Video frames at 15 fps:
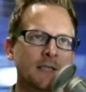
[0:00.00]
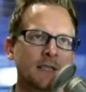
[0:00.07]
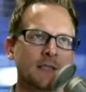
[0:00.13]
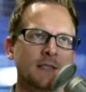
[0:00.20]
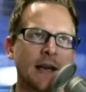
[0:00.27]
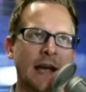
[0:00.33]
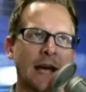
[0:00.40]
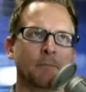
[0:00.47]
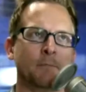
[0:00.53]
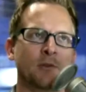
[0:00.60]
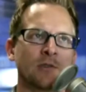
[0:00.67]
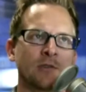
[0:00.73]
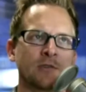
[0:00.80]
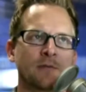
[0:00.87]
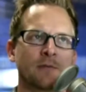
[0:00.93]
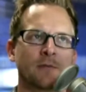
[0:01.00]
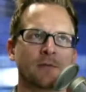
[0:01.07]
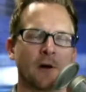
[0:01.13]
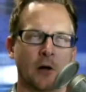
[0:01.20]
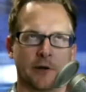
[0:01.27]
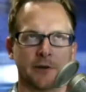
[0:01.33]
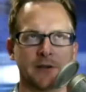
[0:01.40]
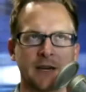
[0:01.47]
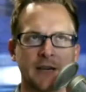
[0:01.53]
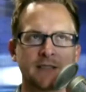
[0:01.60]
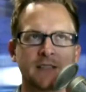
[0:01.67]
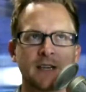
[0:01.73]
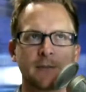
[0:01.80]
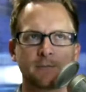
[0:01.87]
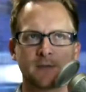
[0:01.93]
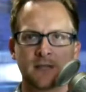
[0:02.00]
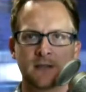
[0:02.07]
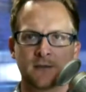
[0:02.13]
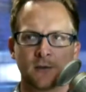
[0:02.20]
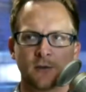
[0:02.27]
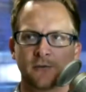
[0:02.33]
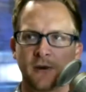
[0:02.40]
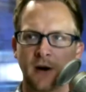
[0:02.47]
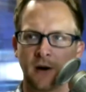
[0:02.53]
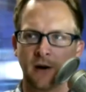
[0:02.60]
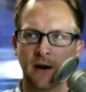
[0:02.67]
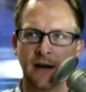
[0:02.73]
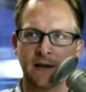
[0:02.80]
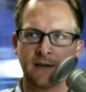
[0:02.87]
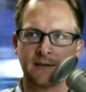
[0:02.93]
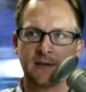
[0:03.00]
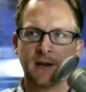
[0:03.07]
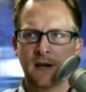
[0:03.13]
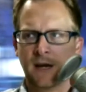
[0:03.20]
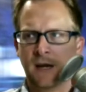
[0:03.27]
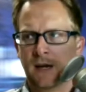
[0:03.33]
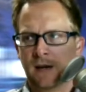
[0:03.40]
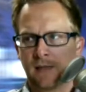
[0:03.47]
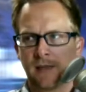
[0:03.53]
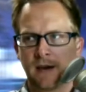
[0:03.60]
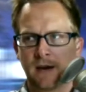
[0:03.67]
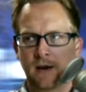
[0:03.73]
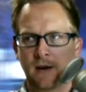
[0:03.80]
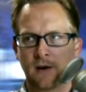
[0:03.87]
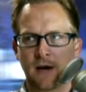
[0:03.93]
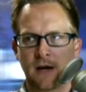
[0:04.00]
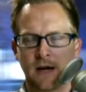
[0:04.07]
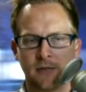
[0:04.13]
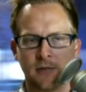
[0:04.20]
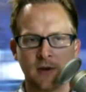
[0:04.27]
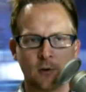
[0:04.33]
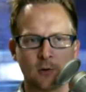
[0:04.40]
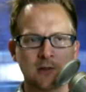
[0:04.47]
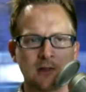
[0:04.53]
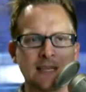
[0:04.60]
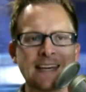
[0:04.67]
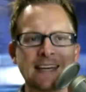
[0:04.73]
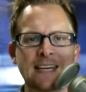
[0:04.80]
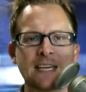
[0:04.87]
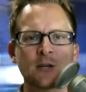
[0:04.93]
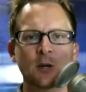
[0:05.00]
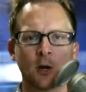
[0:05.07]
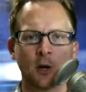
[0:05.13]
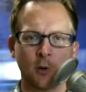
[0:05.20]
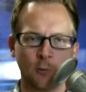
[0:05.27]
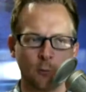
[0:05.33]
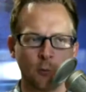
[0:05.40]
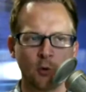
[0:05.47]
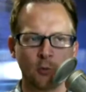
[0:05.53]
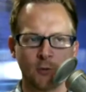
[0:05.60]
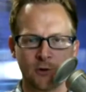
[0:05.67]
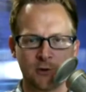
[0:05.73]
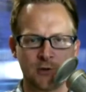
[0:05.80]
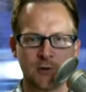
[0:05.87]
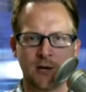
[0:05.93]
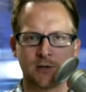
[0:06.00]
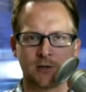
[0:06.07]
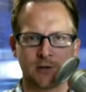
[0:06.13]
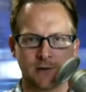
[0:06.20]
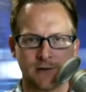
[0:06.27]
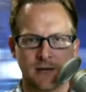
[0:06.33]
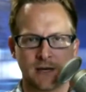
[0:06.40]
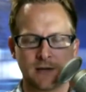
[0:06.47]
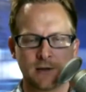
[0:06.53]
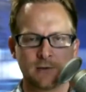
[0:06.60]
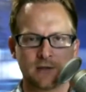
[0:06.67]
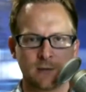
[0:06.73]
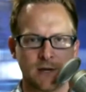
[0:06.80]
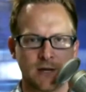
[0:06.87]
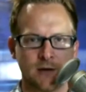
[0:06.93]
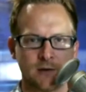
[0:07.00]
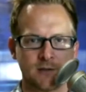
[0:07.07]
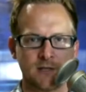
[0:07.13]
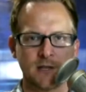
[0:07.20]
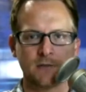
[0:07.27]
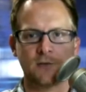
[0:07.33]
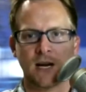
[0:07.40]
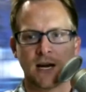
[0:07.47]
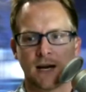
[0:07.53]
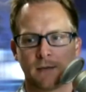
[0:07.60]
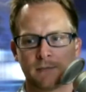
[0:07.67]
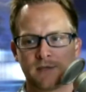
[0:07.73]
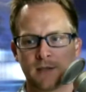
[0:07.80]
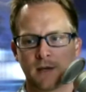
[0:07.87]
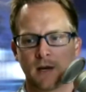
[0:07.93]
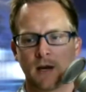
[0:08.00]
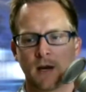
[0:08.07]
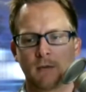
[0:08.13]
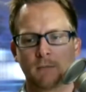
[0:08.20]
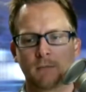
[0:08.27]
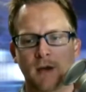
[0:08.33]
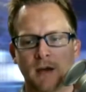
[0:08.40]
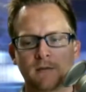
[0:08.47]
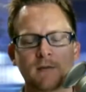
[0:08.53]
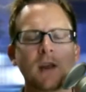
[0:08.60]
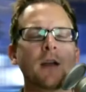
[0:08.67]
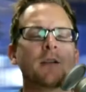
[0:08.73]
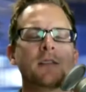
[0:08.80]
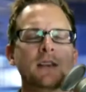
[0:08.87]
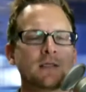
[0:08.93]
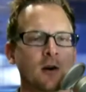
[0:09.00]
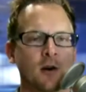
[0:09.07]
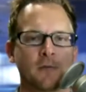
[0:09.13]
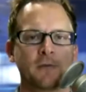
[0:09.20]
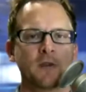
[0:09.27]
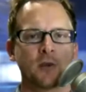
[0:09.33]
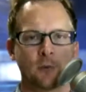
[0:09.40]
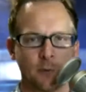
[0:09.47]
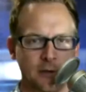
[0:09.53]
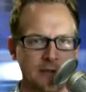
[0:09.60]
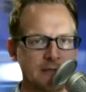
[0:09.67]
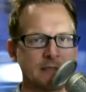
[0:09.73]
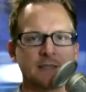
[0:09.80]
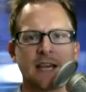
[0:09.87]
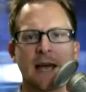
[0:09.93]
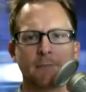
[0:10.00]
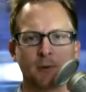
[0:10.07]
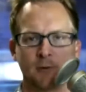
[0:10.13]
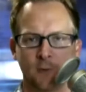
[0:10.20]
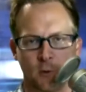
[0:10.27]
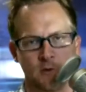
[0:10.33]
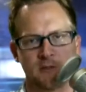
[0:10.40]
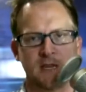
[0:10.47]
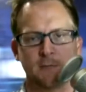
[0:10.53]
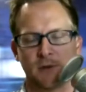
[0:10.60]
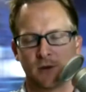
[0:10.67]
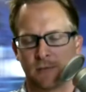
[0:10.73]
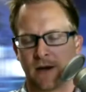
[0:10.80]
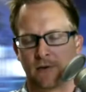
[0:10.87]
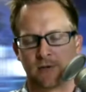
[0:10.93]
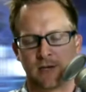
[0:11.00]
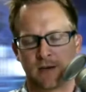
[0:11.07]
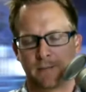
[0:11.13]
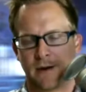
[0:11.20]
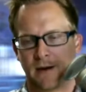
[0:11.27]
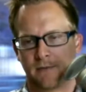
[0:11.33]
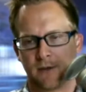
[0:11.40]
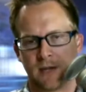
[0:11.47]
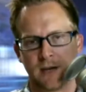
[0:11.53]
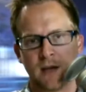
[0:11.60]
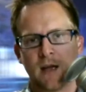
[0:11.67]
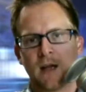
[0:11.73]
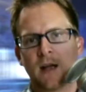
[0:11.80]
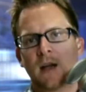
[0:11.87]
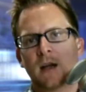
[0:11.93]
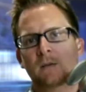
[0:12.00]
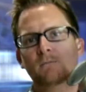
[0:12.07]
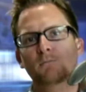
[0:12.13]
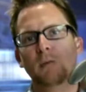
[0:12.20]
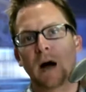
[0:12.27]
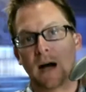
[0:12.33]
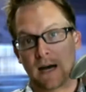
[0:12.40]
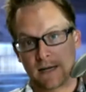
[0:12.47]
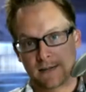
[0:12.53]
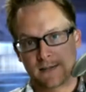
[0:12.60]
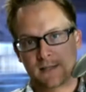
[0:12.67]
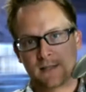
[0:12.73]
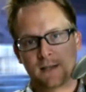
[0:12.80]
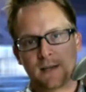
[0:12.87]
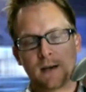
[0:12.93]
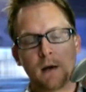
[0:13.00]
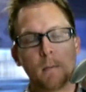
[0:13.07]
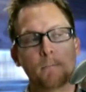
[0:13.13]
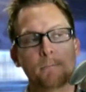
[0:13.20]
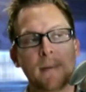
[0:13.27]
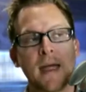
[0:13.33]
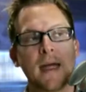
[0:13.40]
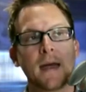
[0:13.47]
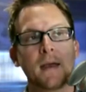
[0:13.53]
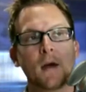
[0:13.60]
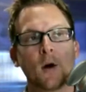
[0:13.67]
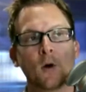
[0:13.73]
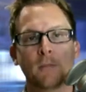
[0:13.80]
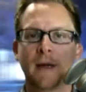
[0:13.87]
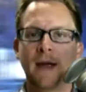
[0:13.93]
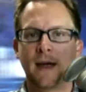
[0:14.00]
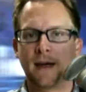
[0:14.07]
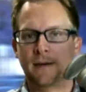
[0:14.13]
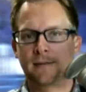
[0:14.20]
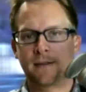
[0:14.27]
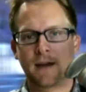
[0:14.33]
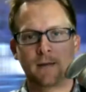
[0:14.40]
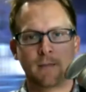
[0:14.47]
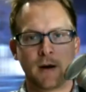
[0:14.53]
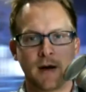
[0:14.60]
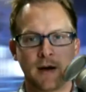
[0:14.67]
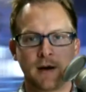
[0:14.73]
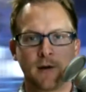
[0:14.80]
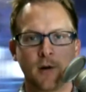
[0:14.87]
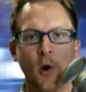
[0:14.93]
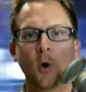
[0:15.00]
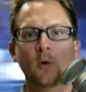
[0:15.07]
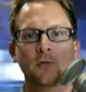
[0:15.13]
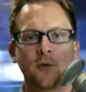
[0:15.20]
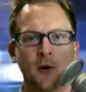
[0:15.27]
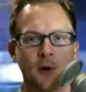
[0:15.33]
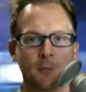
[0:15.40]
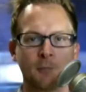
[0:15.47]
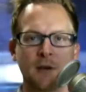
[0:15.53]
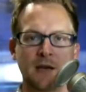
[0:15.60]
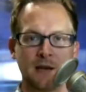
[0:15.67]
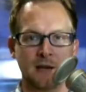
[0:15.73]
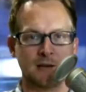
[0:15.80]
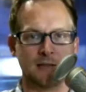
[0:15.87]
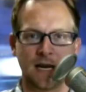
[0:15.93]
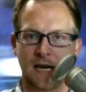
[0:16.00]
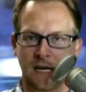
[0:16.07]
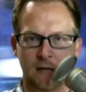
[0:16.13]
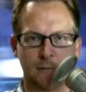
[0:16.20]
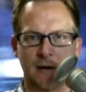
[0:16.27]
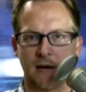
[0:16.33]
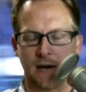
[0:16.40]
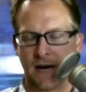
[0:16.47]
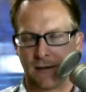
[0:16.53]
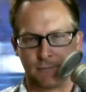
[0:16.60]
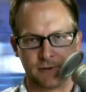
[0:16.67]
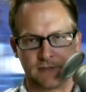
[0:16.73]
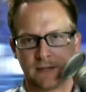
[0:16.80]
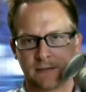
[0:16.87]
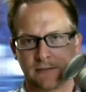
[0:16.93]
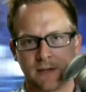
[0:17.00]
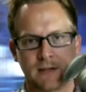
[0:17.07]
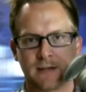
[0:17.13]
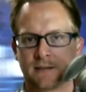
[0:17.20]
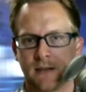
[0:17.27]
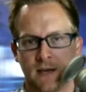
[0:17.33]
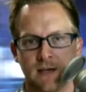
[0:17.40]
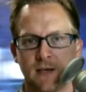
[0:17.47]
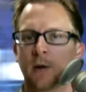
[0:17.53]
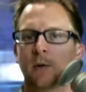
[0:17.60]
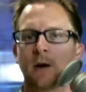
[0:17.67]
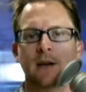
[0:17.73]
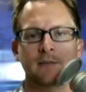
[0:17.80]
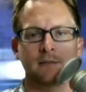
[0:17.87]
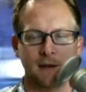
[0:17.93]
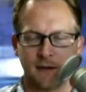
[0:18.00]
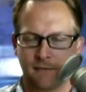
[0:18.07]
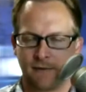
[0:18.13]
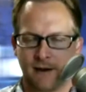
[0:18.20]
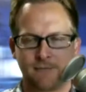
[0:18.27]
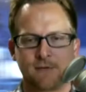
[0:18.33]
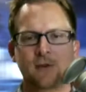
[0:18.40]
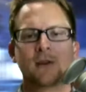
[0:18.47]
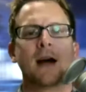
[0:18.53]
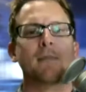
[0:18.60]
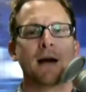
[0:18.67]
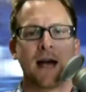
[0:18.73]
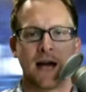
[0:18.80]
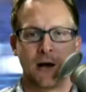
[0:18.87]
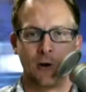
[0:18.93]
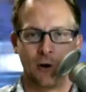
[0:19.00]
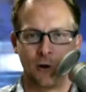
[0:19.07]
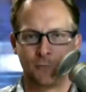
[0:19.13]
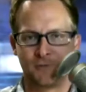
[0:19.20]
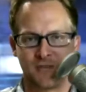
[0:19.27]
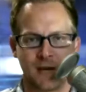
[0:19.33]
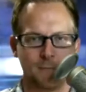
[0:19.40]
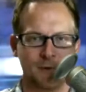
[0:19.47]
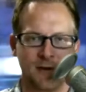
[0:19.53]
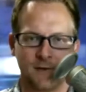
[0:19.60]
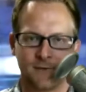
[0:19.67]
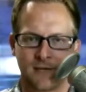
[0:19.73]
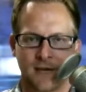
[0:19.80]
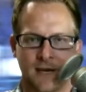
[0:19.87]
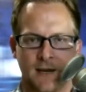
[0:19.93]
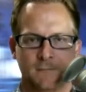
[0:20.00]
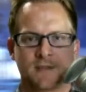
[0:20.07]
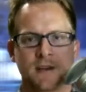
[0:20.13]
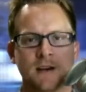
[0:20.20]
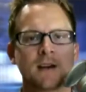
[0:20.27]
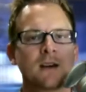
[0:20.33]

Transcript: is Apple's fault, except insofar as their uh, their leakier rumor structure than it used to be under Steve Jobs. Uh, none of these are official releases. Apple, of course, keeping their mouth shut about everything. But man, oh man, am I over being excited about an Apple TV. It's like, you know what? Uh, you got my ho- hopes up enough times.